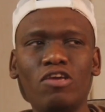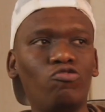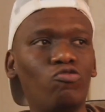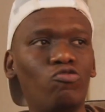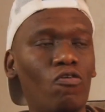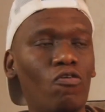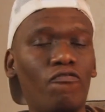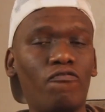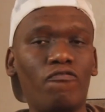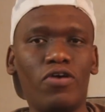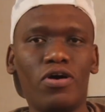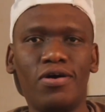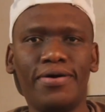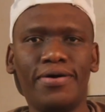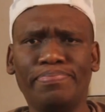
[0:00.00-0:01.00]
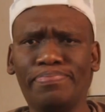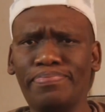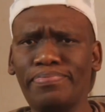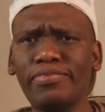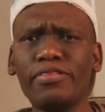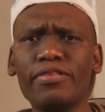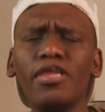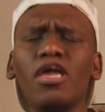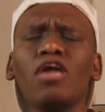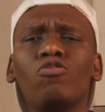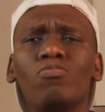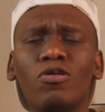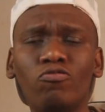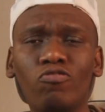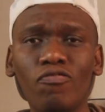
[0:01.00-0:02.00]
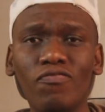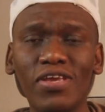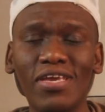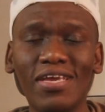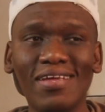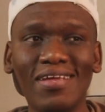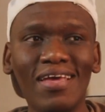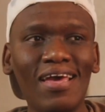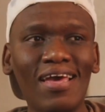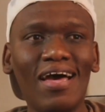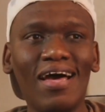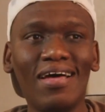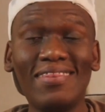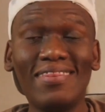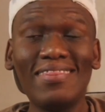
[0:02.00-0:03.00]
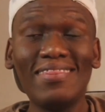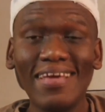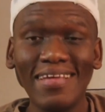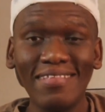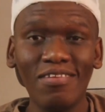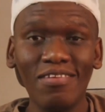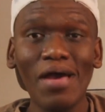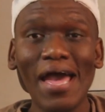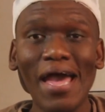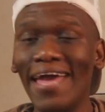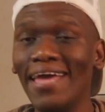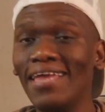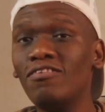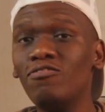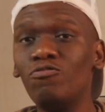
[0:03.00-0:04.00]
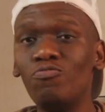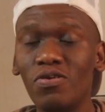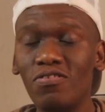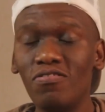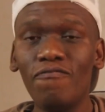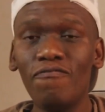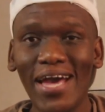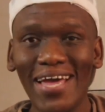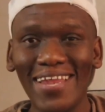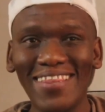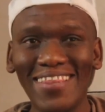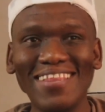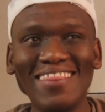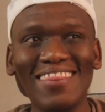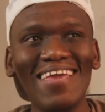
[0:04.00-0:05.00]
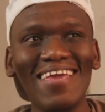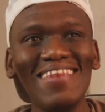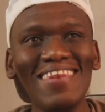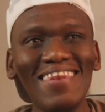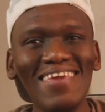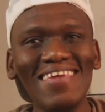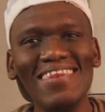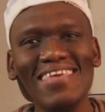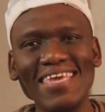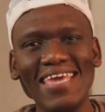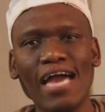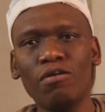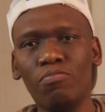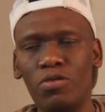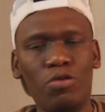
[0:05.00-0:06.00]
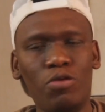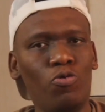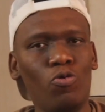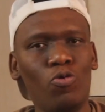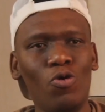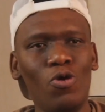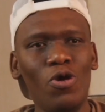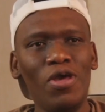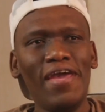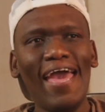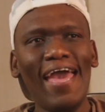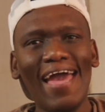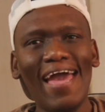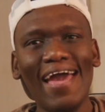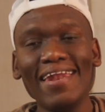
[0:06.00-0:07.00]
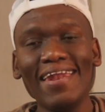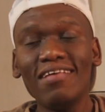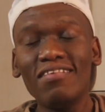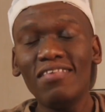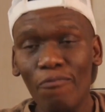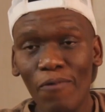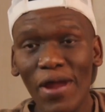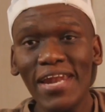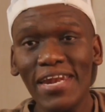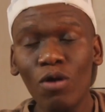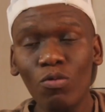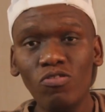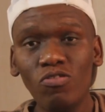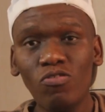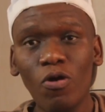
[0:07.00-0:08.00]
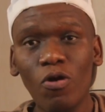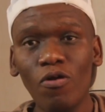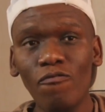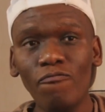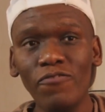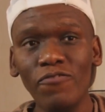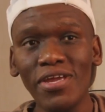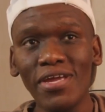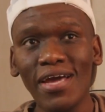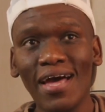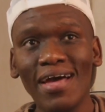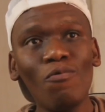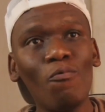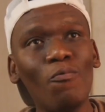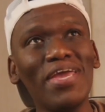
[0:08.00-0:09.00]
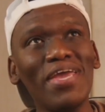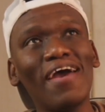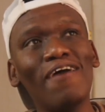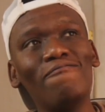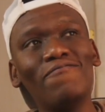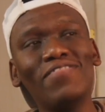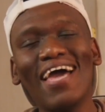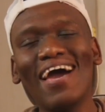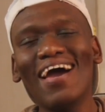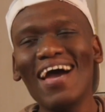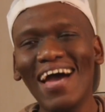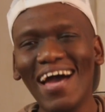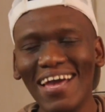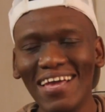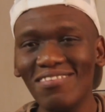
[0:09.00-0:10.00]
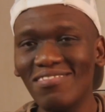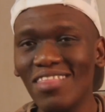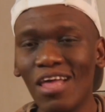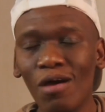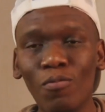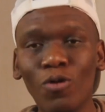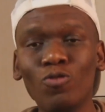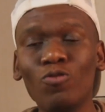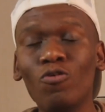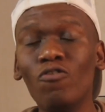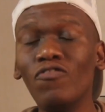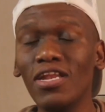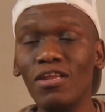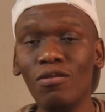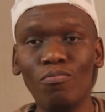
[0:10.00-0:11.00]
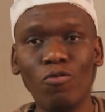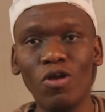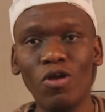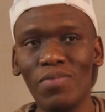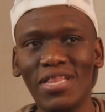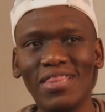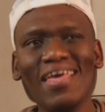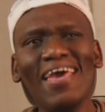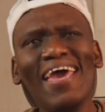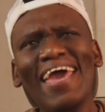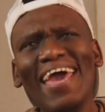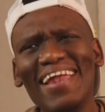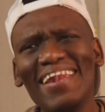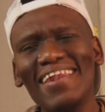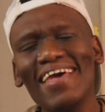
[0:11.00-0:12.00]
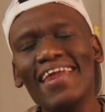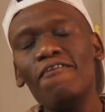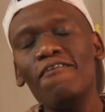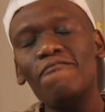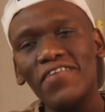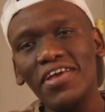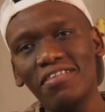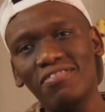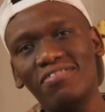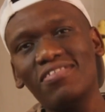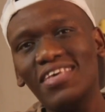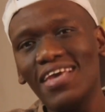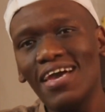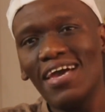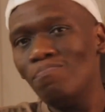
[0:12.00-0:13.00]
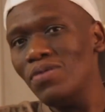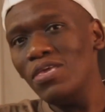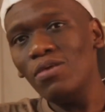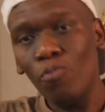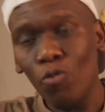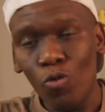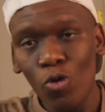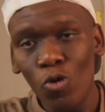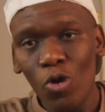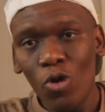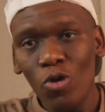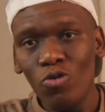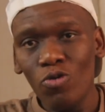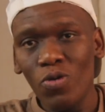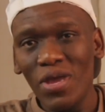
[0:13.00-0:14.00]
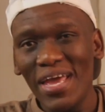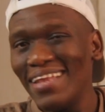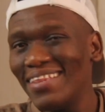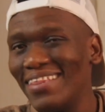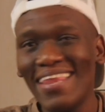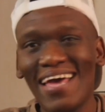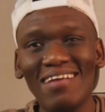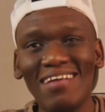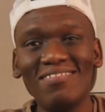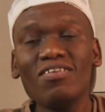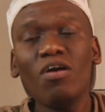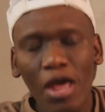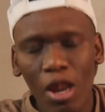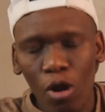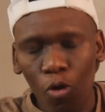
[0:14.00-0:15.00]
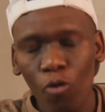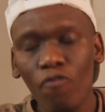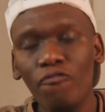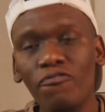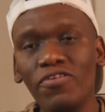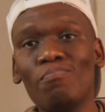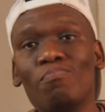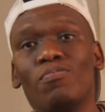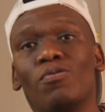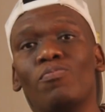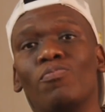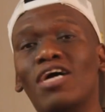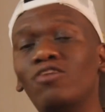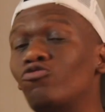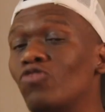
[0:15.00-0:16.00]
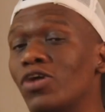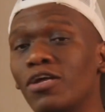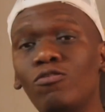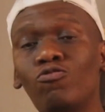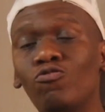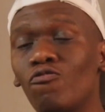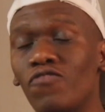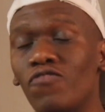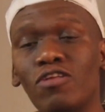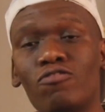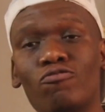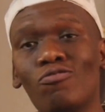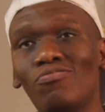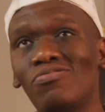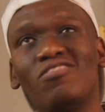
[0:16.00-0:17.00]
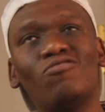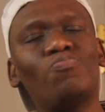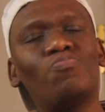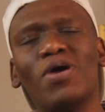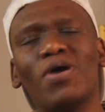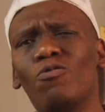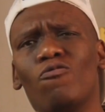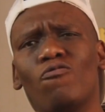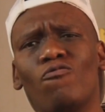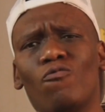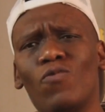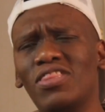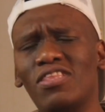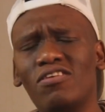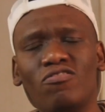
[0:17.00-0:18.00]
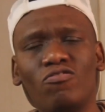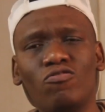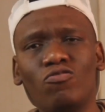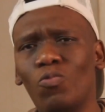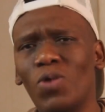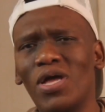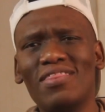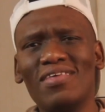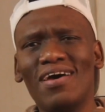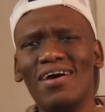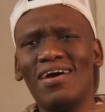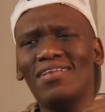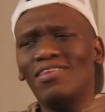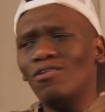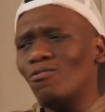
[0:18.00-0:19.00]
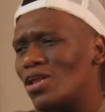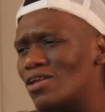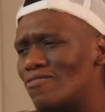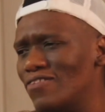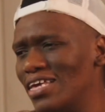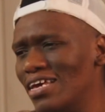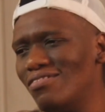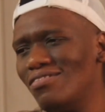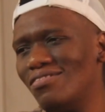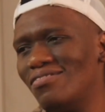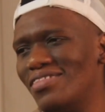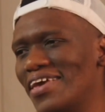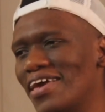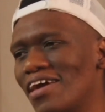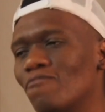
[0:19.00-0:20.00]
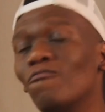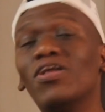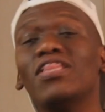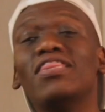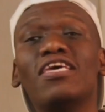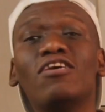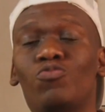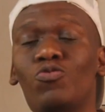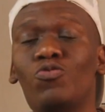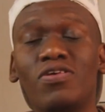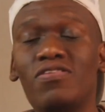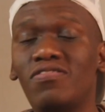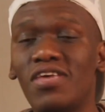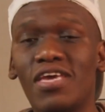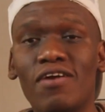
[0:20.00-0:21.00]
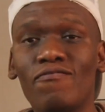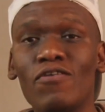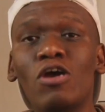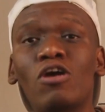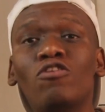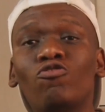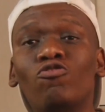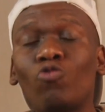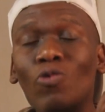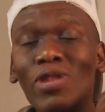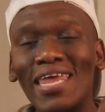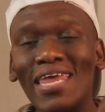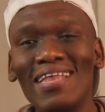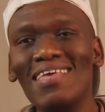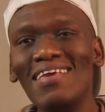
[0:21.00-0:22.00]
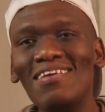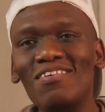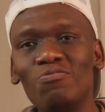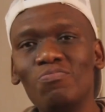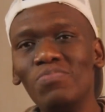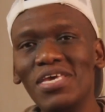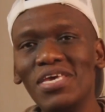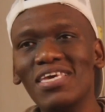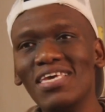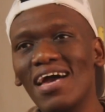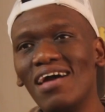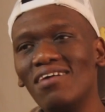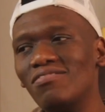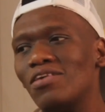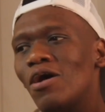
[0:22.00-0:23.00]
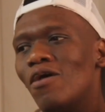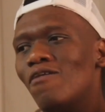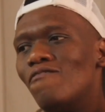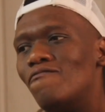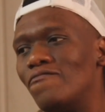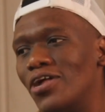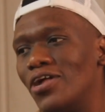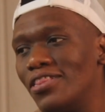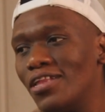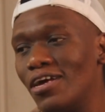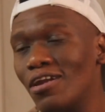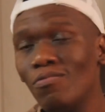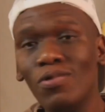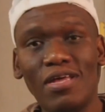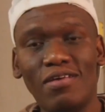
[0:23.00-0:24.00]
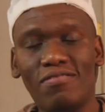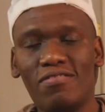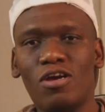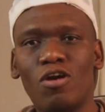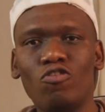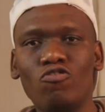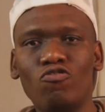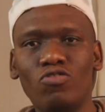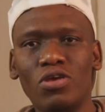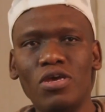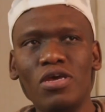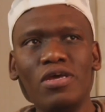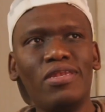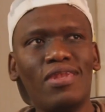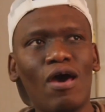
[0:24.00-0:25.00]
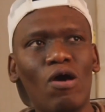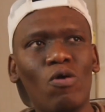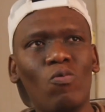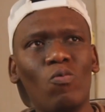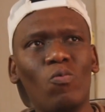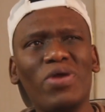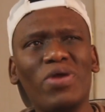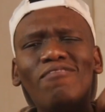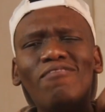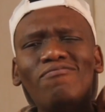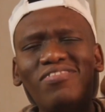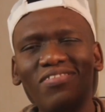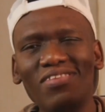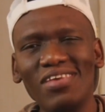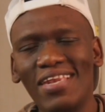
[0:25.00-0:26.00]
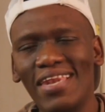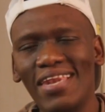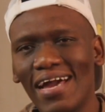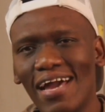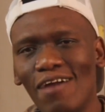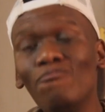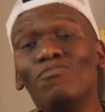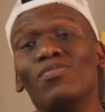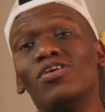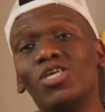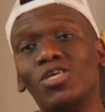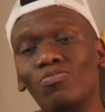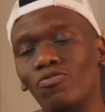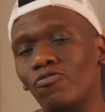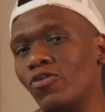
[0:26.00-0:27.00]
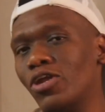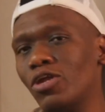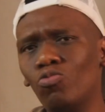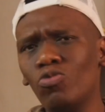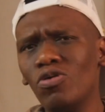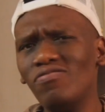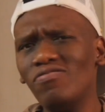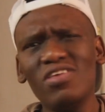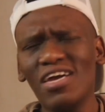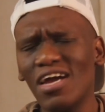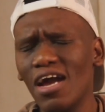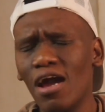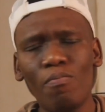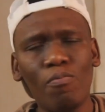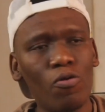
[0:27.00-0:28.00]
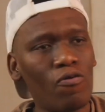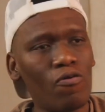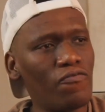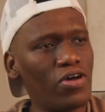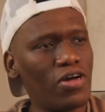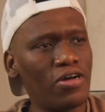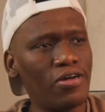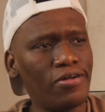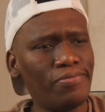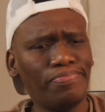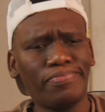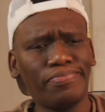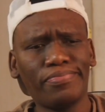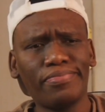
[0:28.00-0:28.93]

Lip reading: the issue of human trafficking. That ad specified that they need young people. And right now in South Africa, we have the highest amount of unemployment, and that affects young people. At large, a lot of young people are struggling to find jobs despite of what the qualifications they have, what the experience they have. So that is making us vulnerable as a country. Now we have seen, like I've mentioned before, that we have seen a couple of